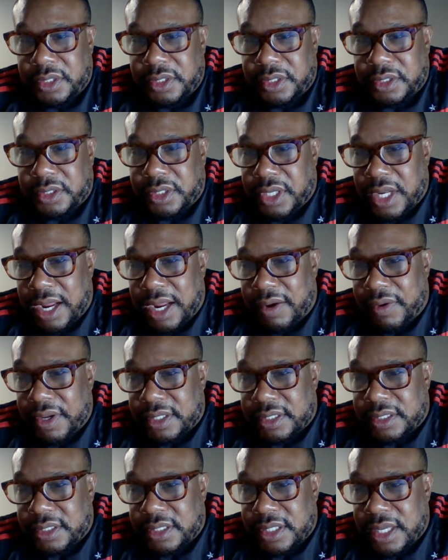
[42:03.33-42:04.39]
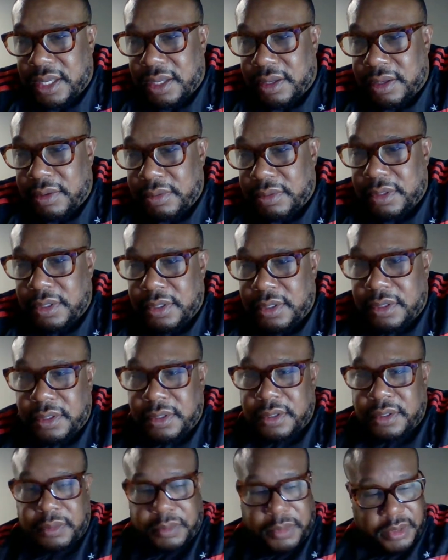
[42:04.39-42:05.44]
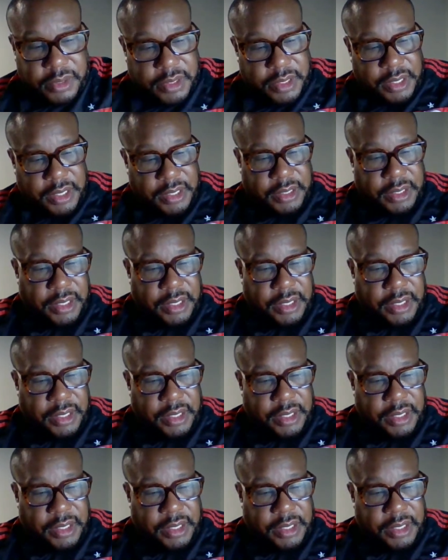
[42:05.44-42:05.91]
Generic said, let me see, hit the